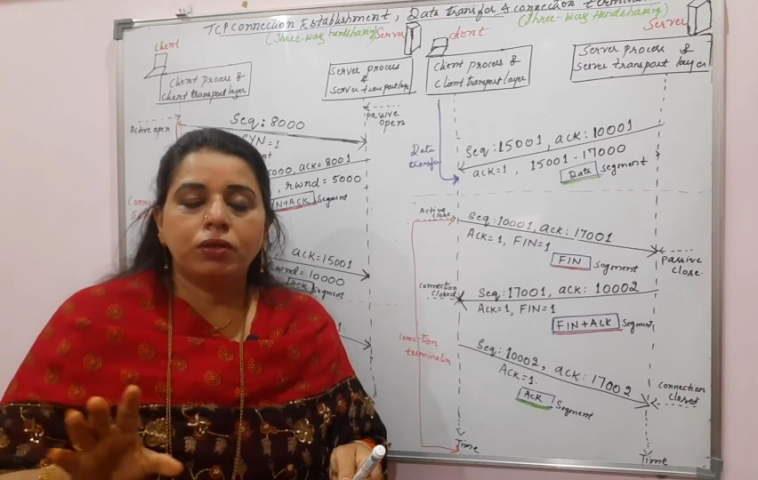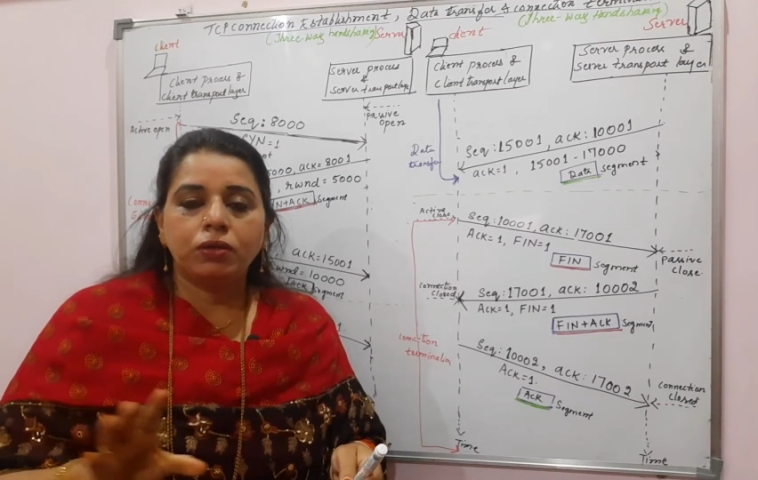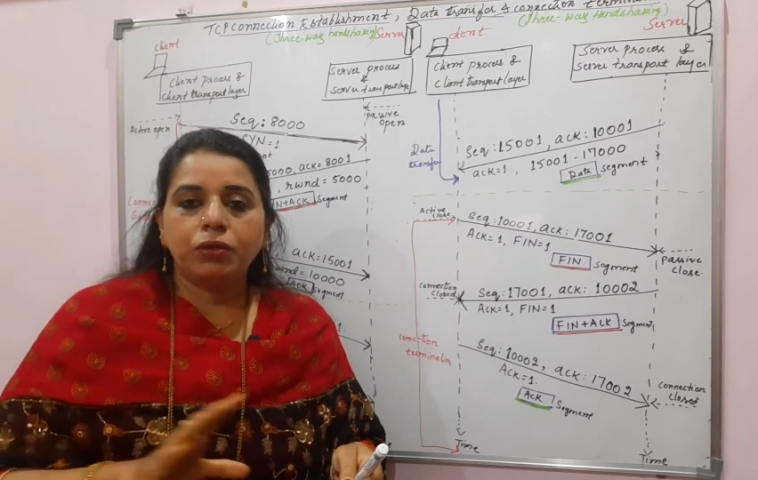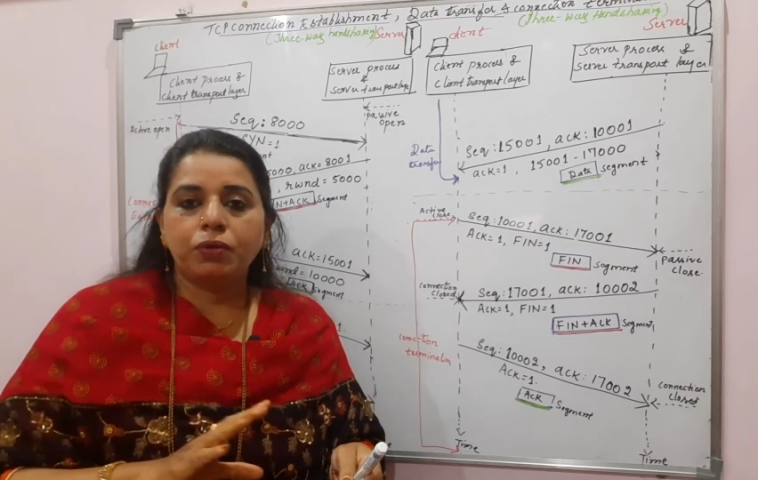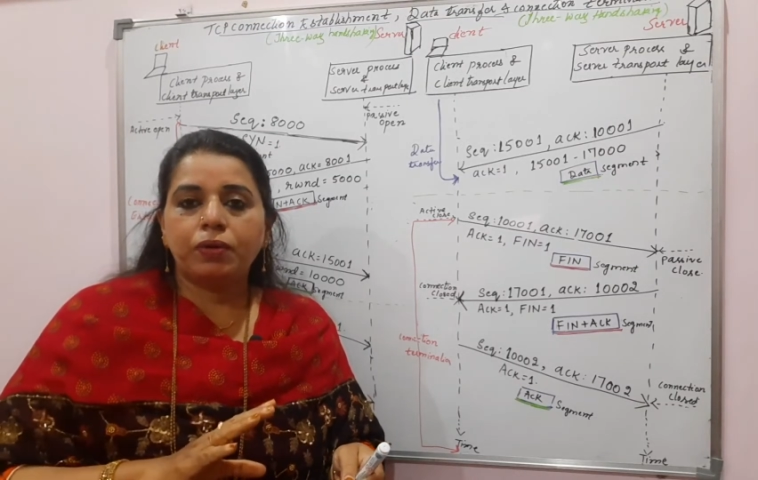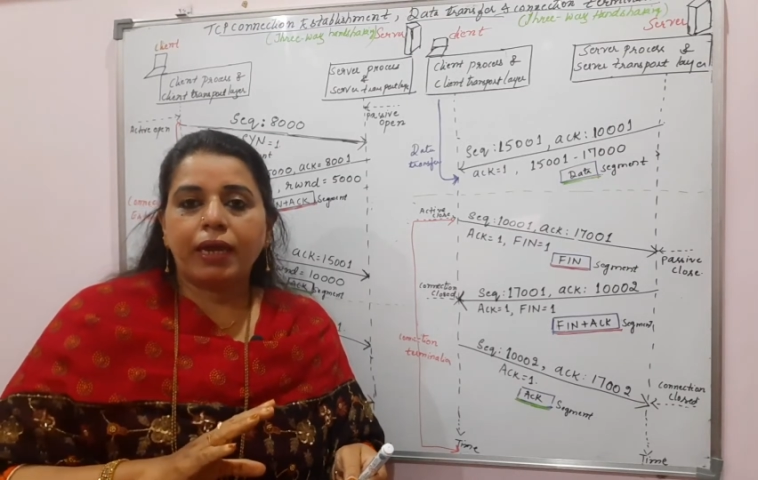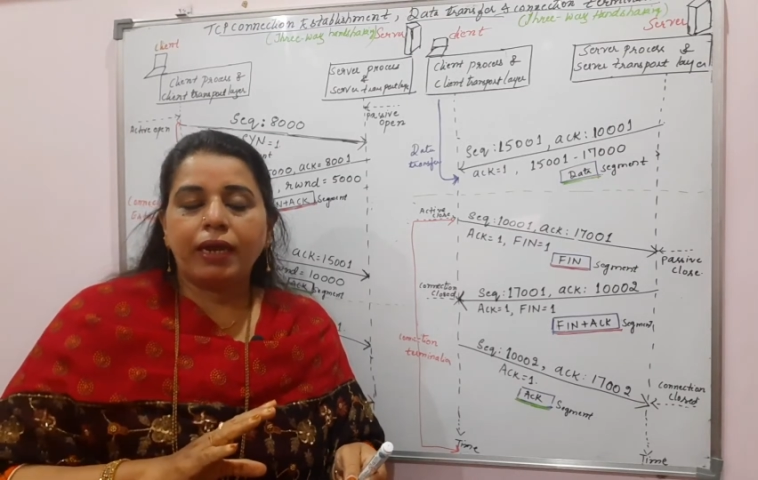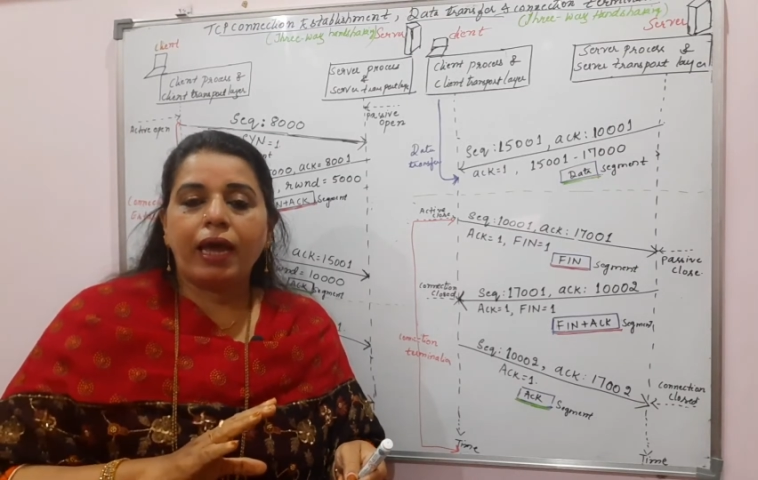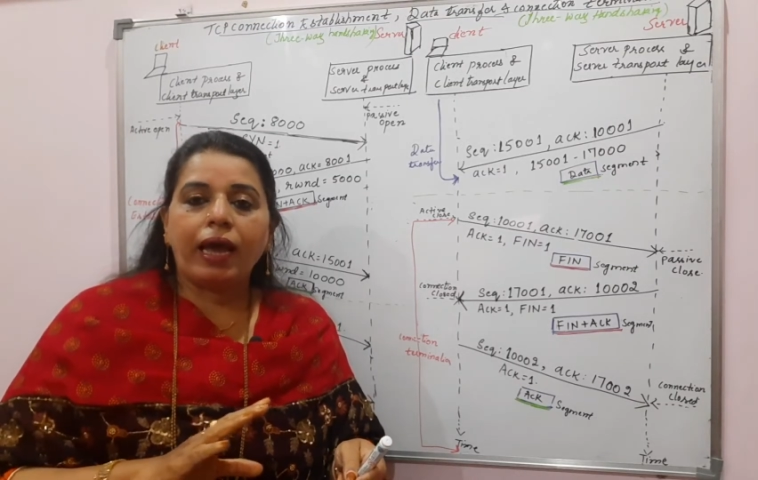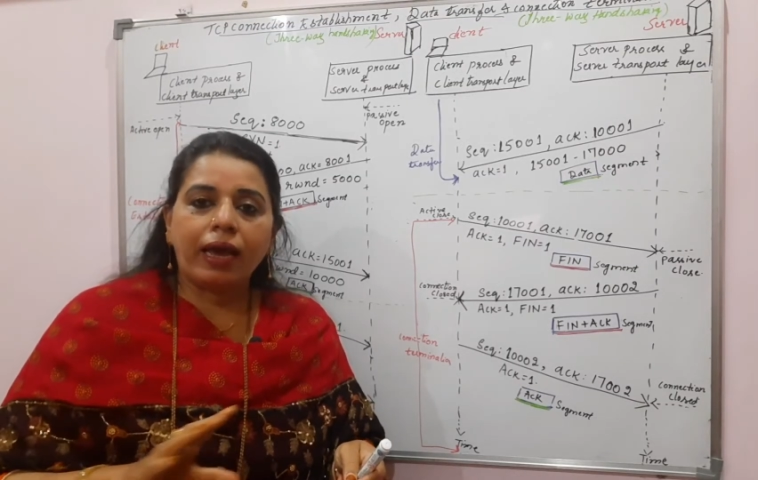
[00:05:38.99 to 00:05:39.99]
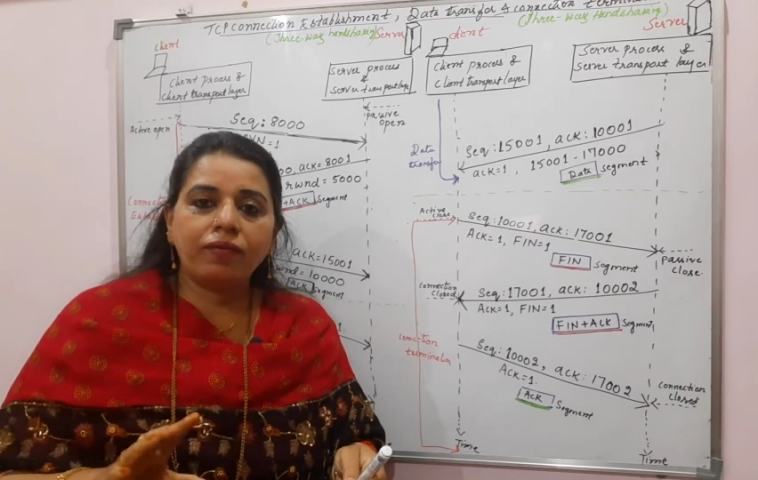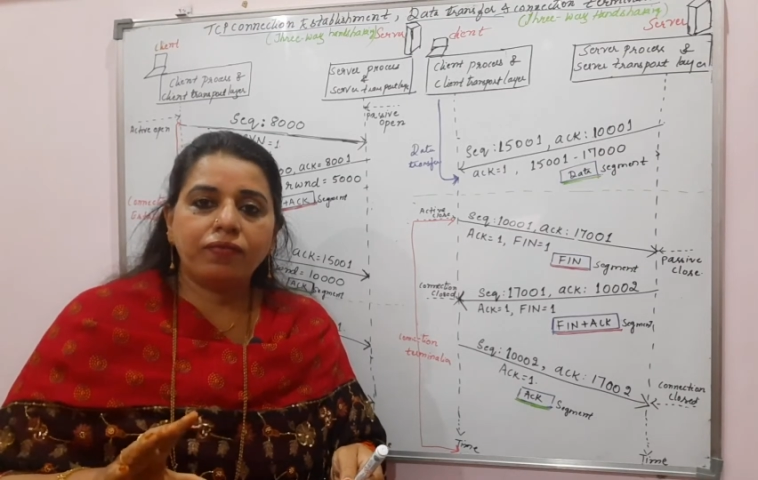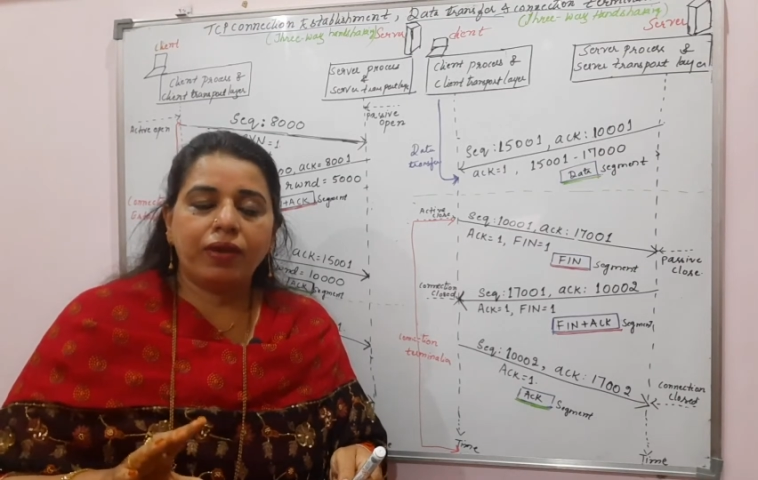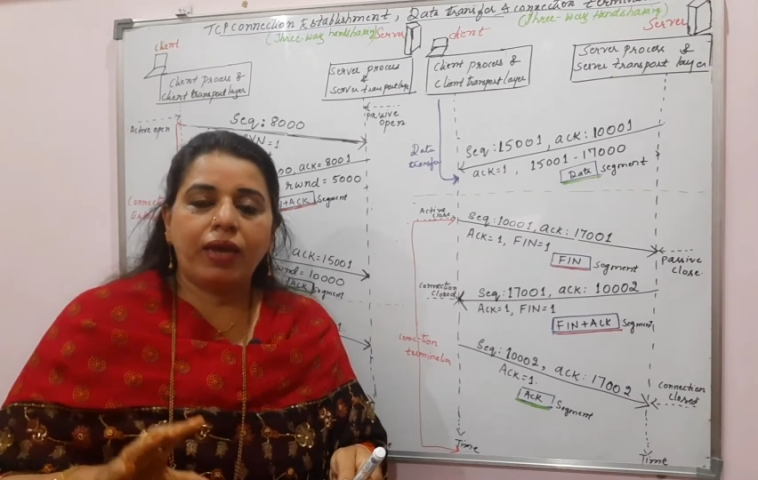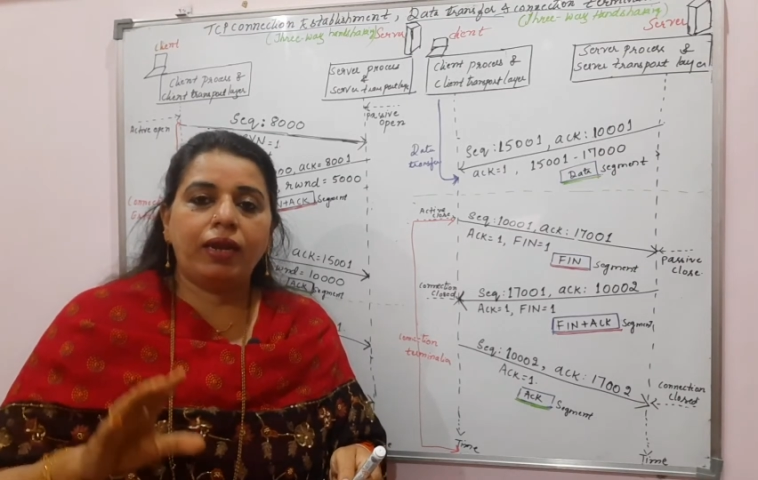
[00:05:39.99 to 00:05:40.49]
You can
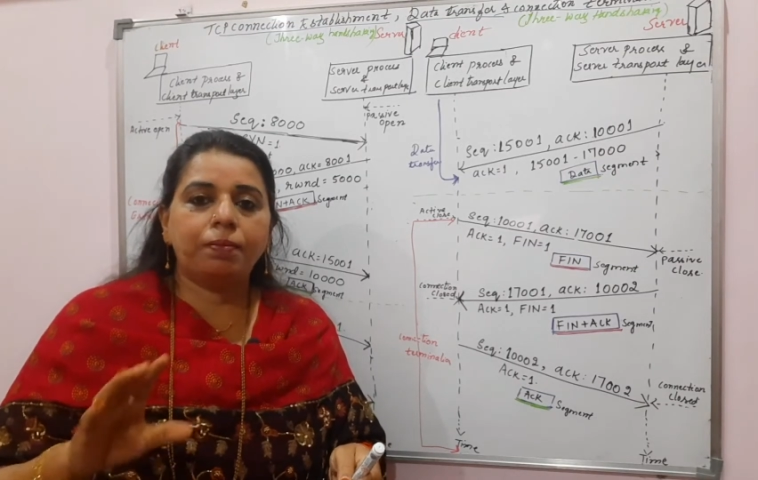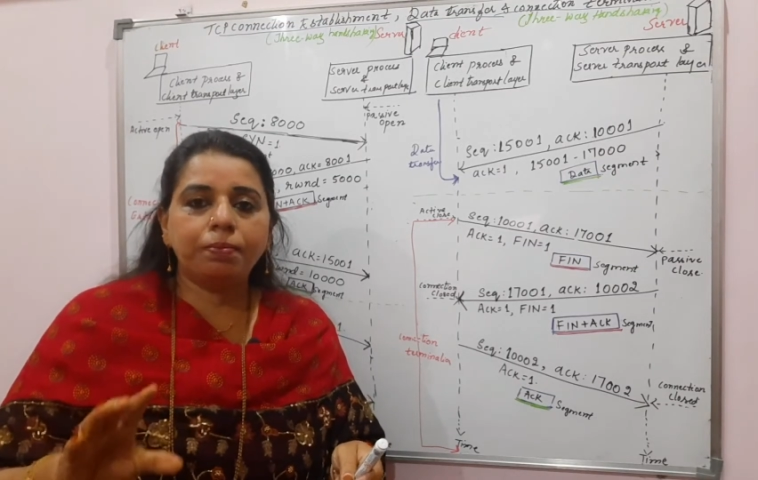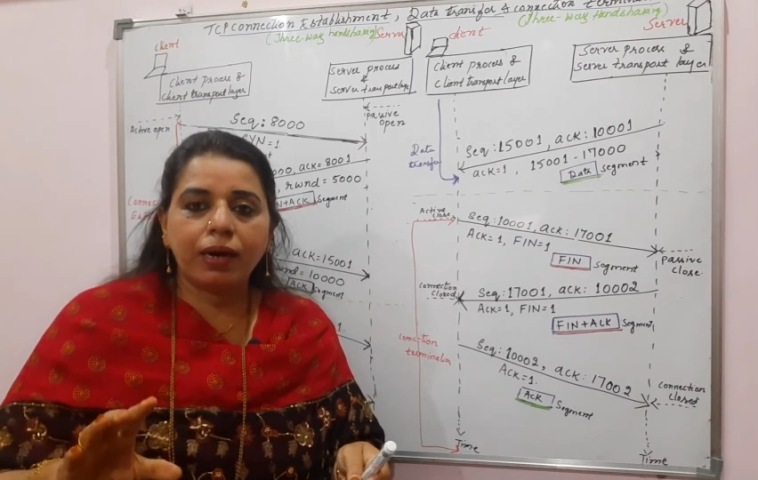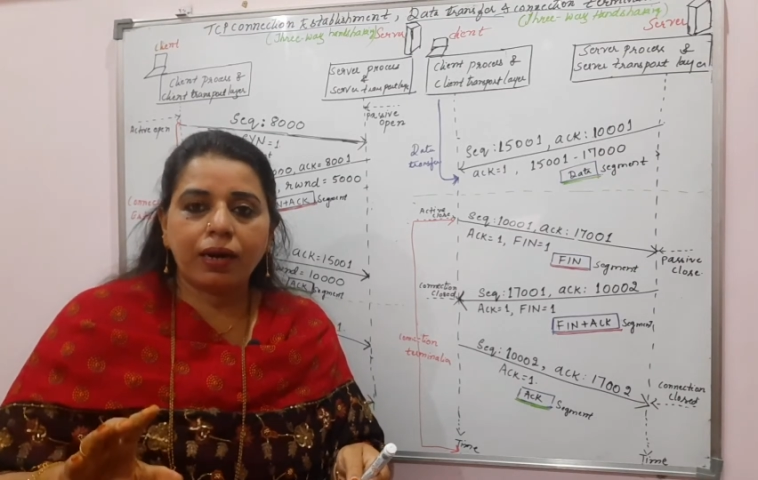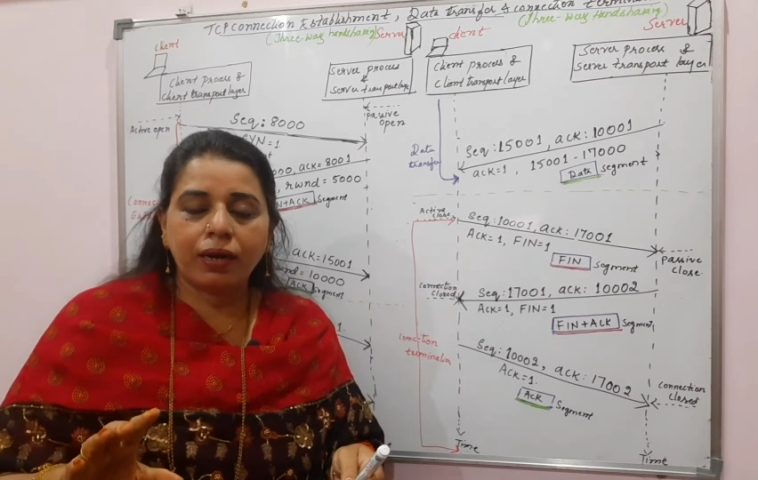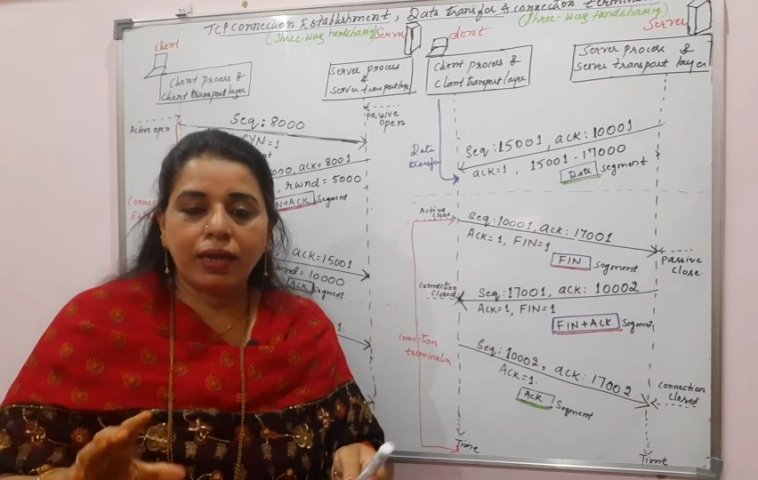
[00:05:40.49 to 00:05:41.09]
have a number